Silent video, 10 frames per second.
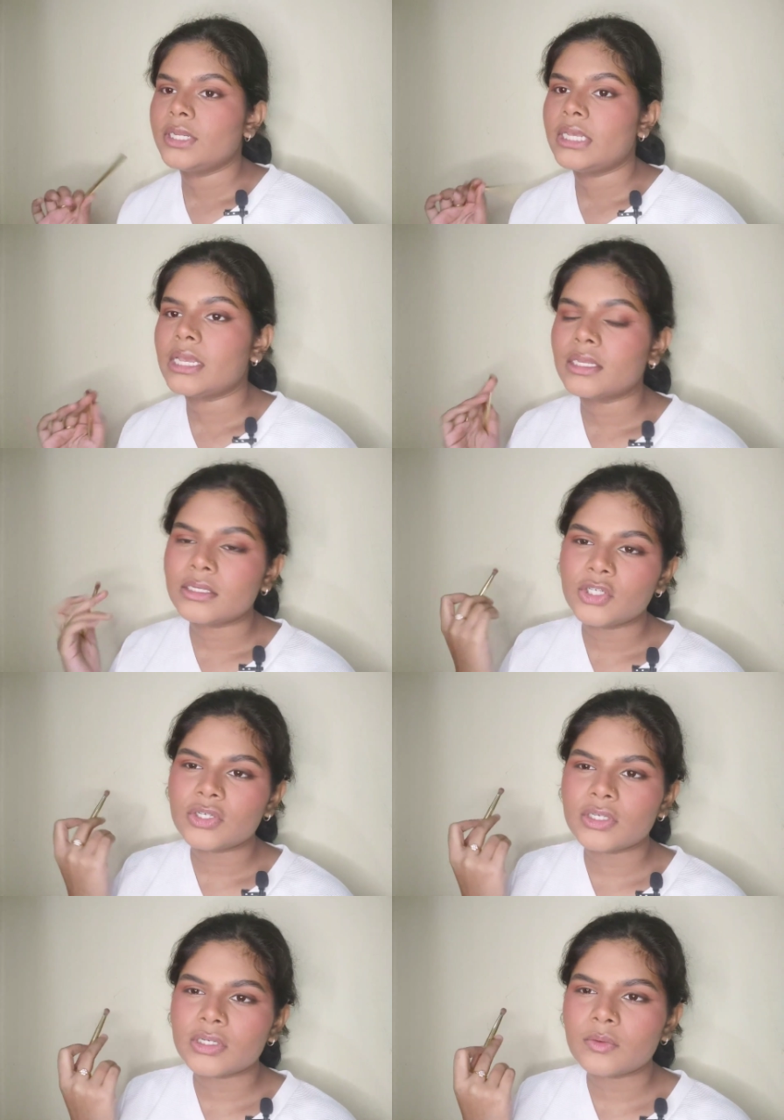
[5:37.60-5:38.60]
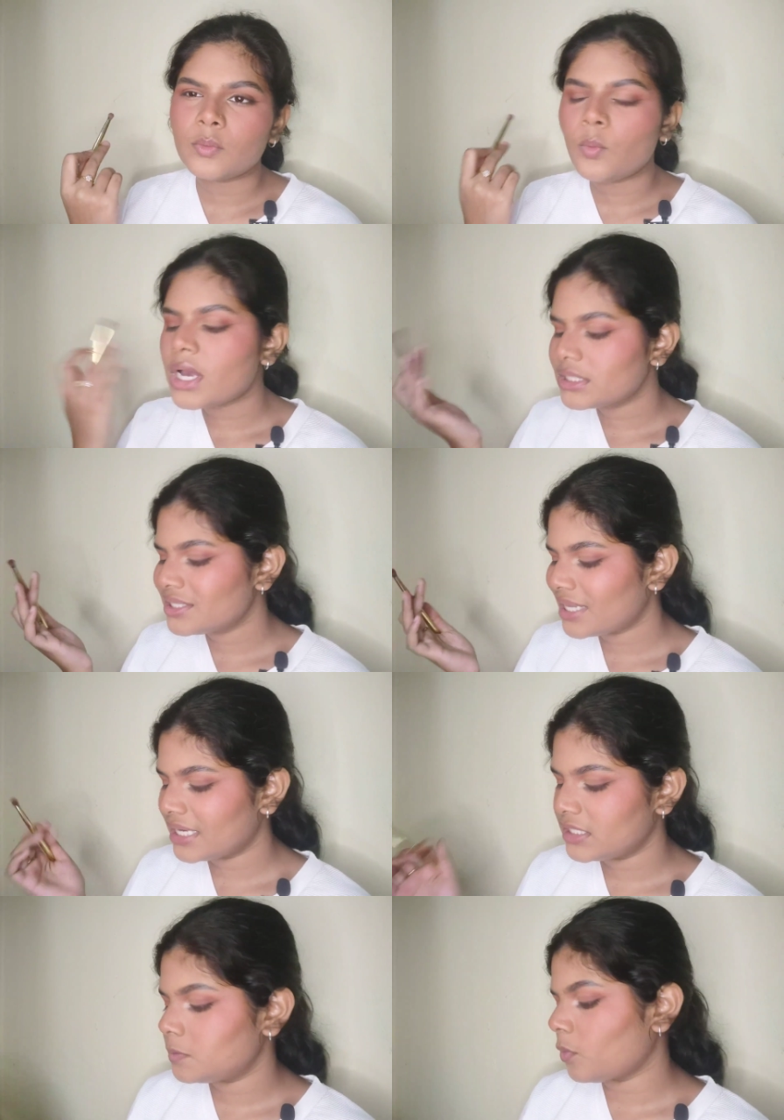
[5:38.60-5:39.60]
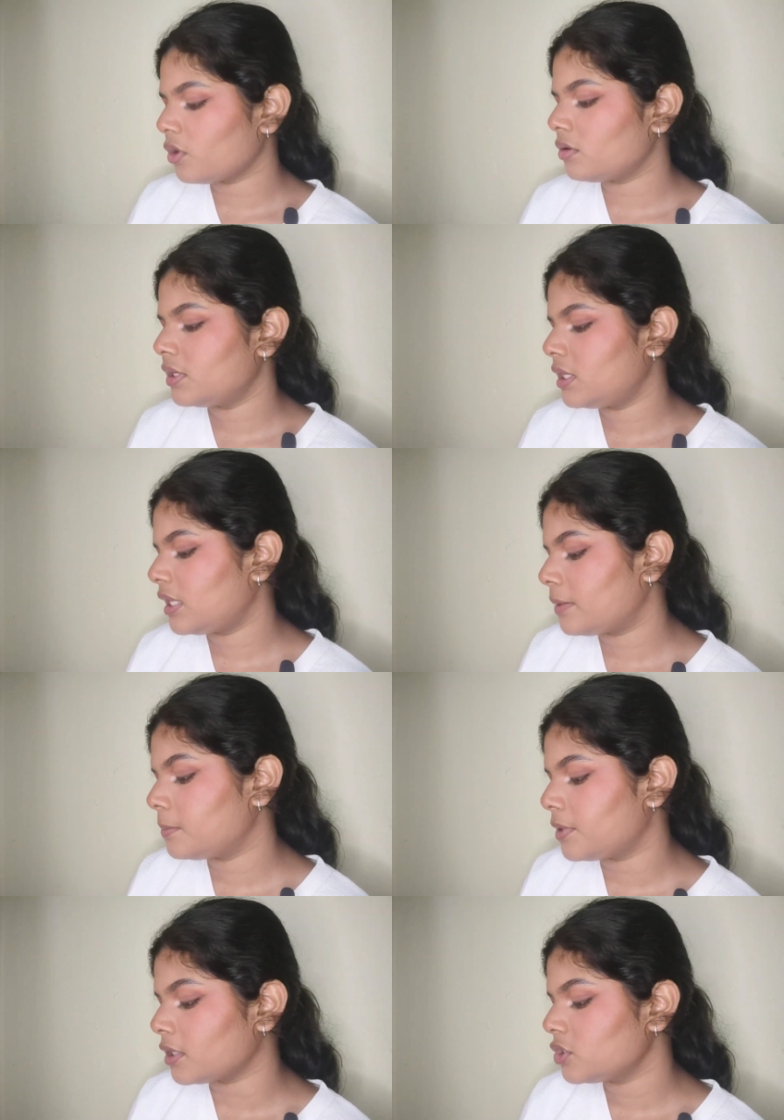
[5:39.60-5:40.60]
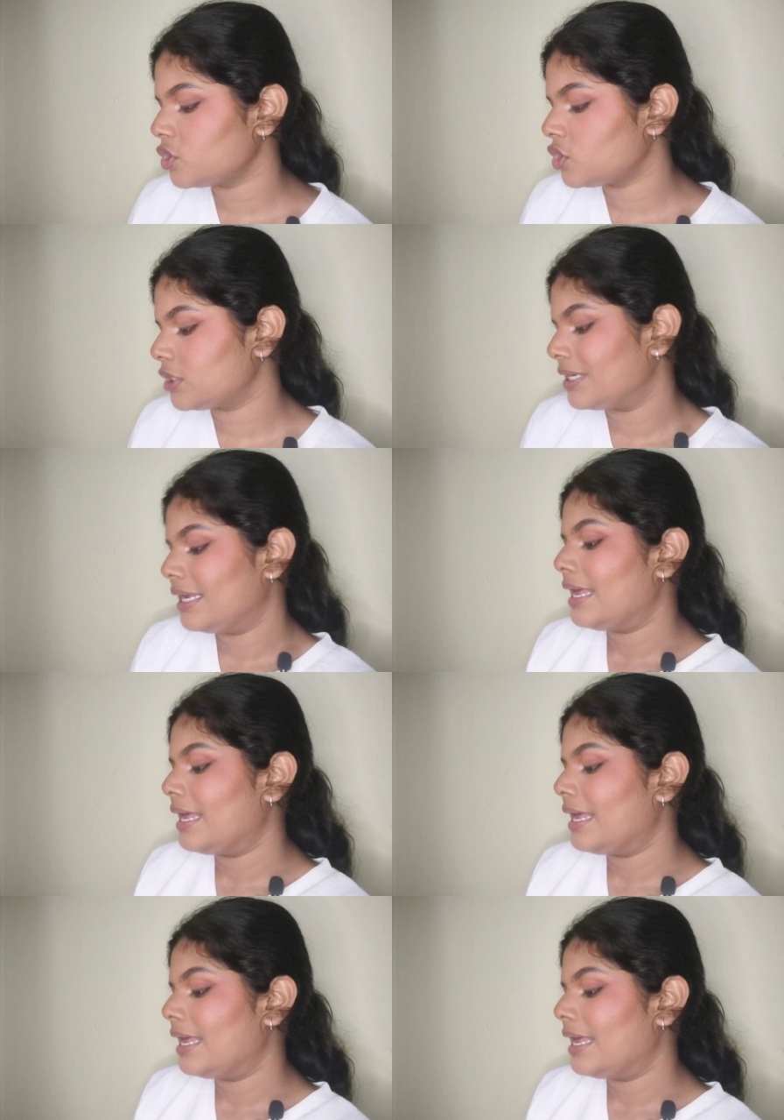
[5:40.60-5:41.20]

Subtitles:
taking just one size smaller than that brush